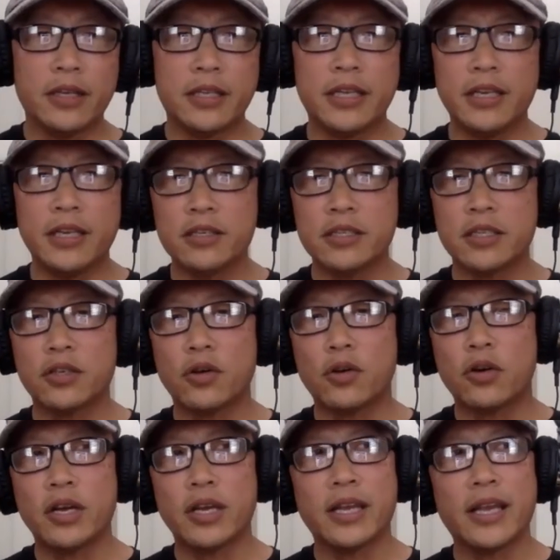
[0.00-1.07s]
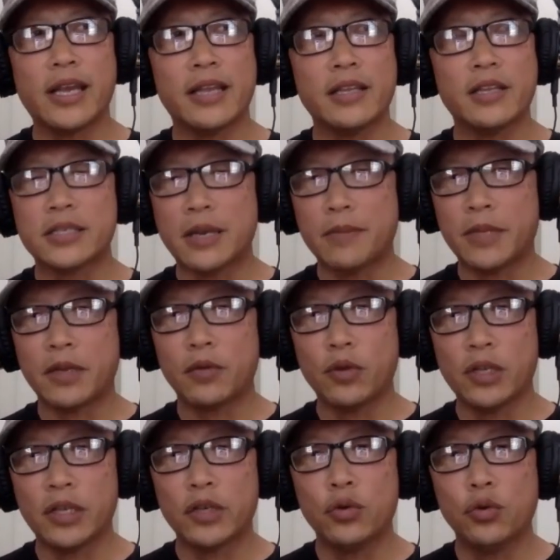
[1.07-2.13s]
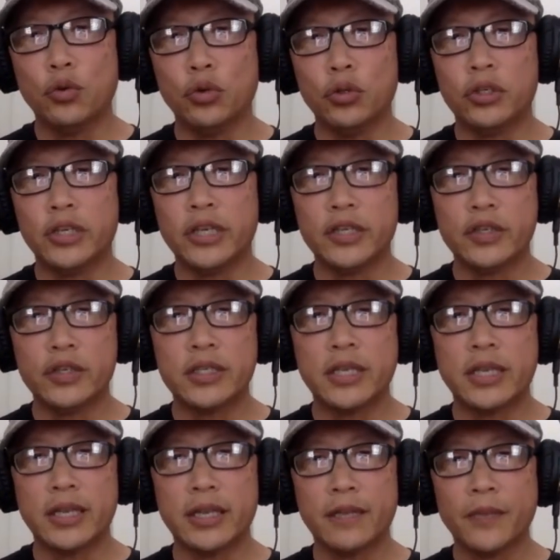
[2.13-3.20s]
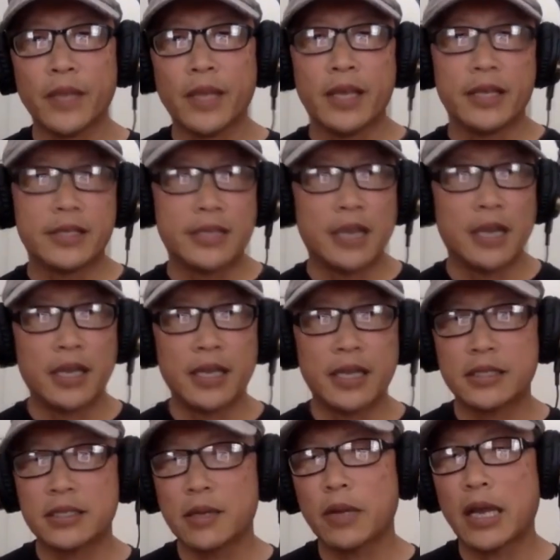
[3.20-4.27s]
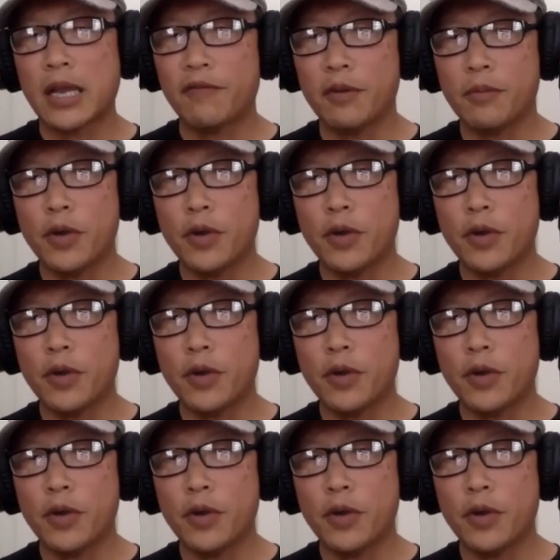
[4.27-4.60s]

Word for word: if here's a toy and there's something really cool or interesting, it's tugging on some kind of